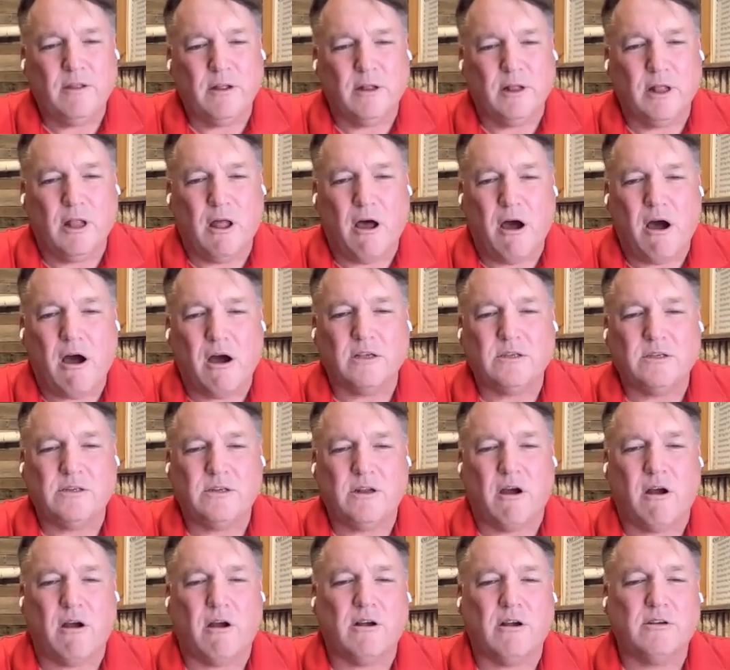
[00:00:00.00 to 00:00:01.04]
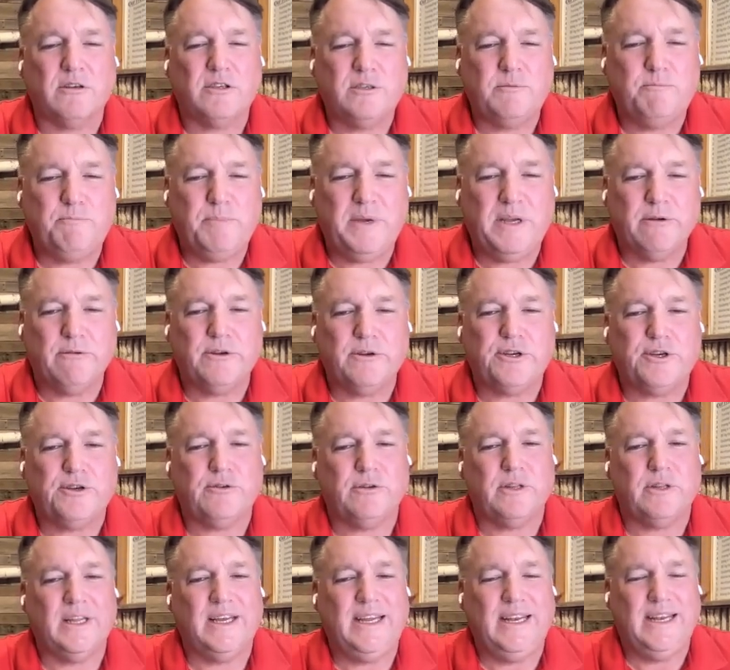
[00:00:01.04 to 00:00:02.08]
The lost are
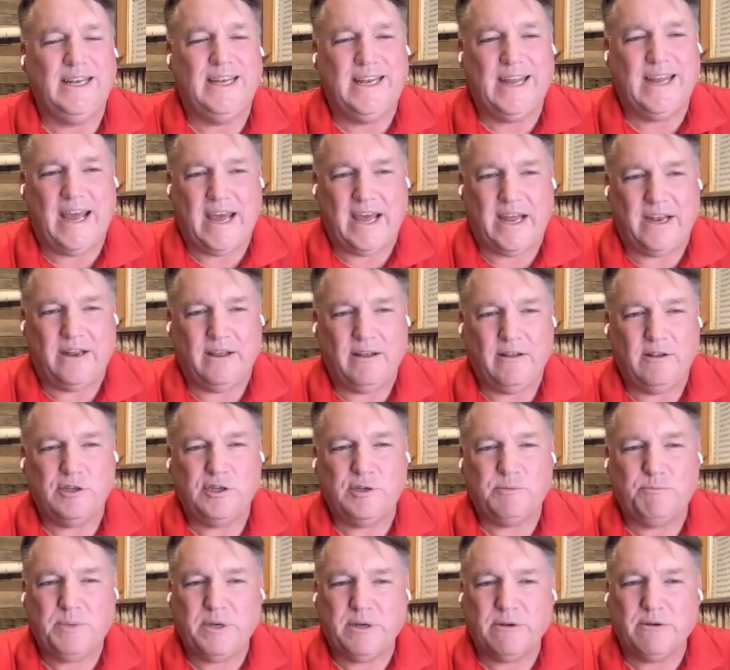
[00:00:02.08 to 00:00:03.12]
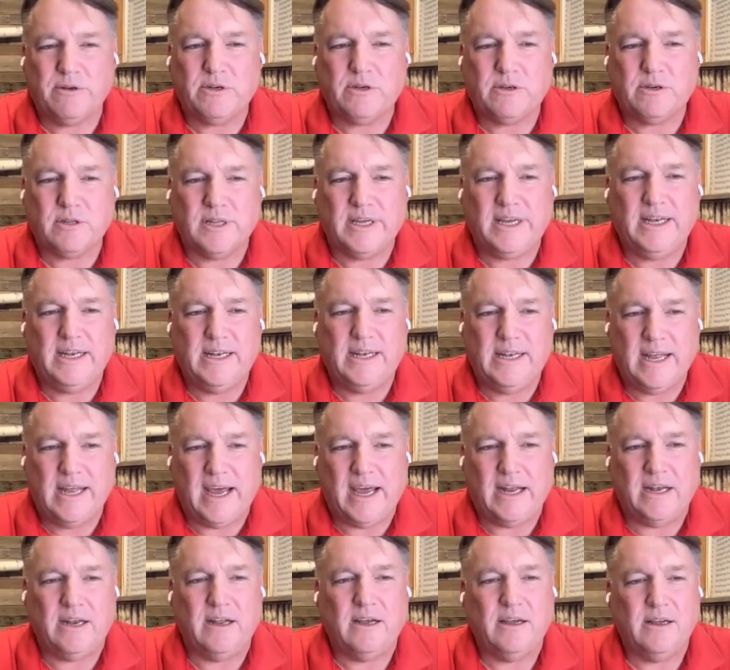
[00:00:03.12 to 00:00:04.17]
spiritually dead, spiritually
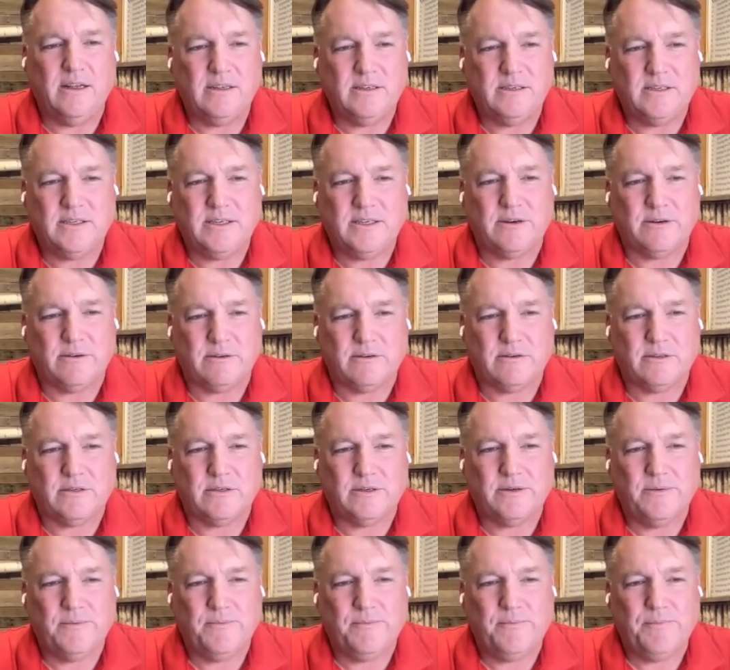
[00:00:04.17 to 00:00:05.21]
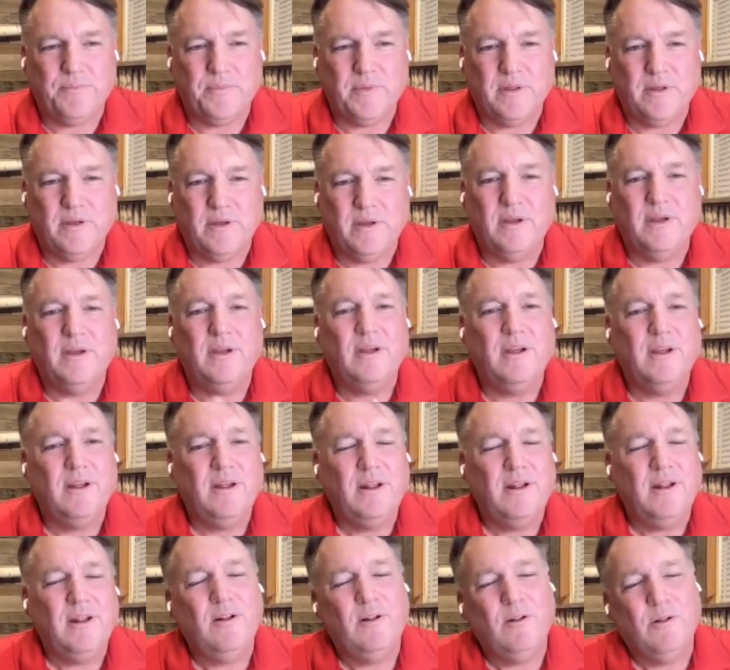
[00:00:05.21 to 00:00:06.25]
dead sinners.
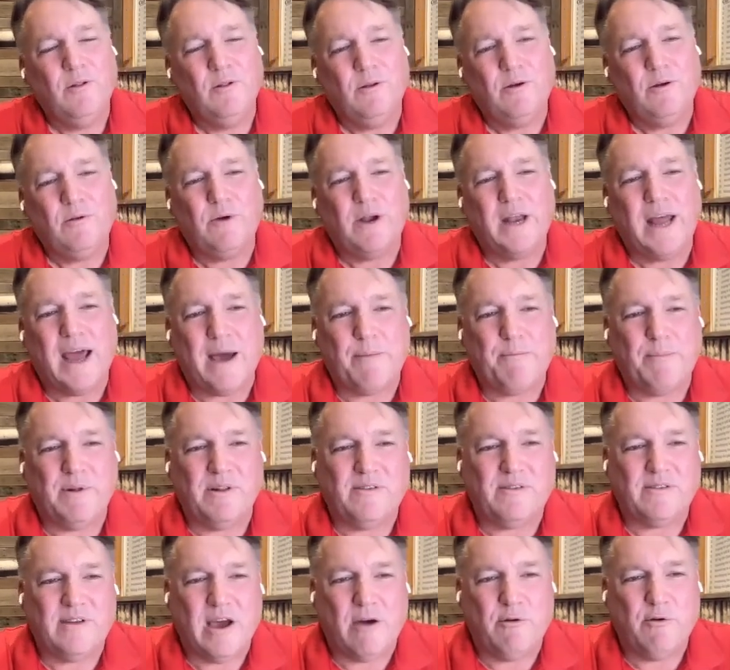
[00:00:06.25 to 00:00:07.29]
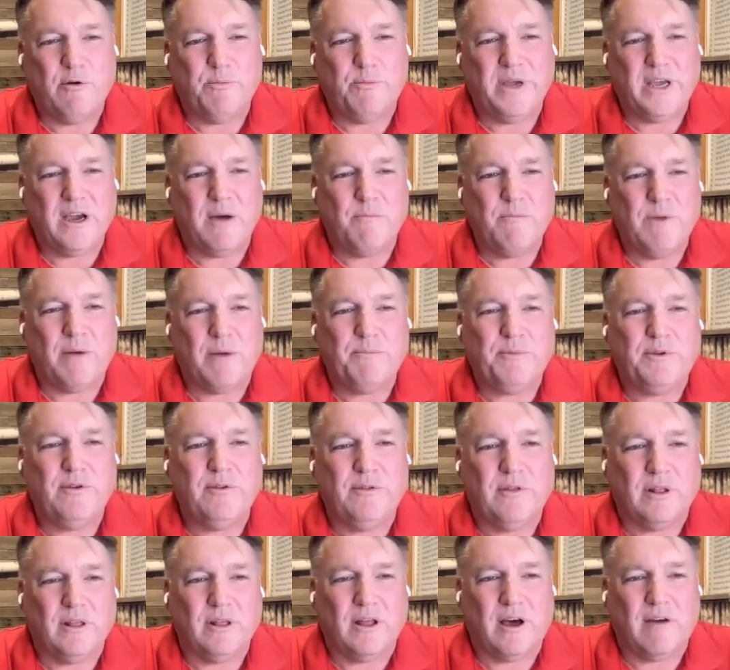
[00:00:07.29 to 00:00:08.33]
Look what happens now when we come up
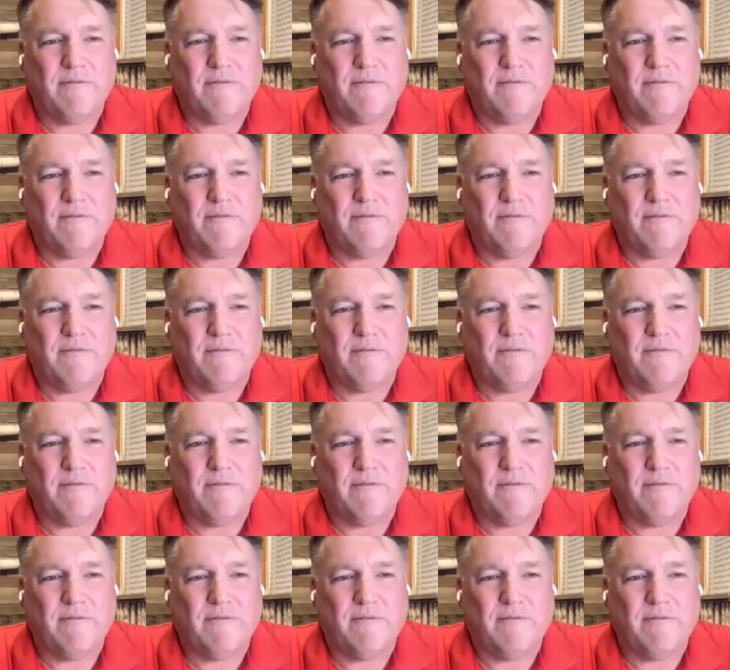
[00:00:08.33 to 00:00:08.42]
to the